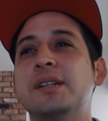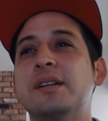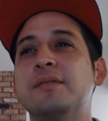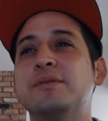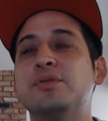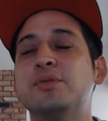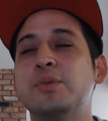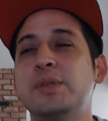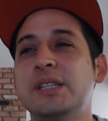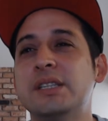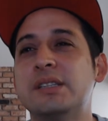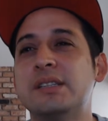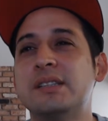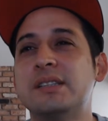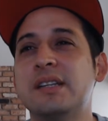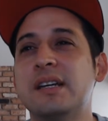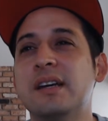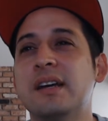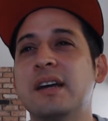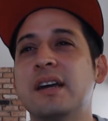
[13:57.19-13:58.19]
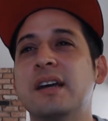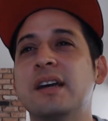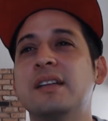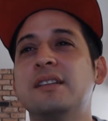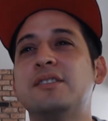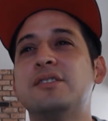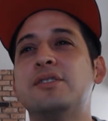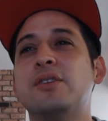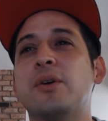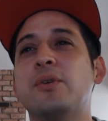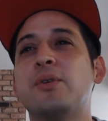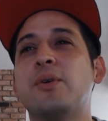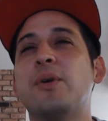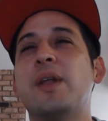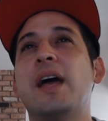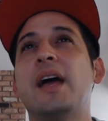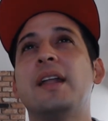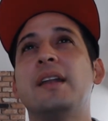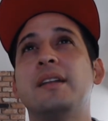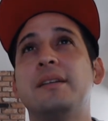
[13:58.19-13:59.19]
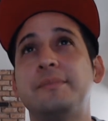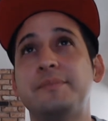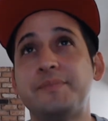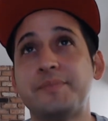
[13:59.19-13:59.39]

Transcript: of sweets, Totoland.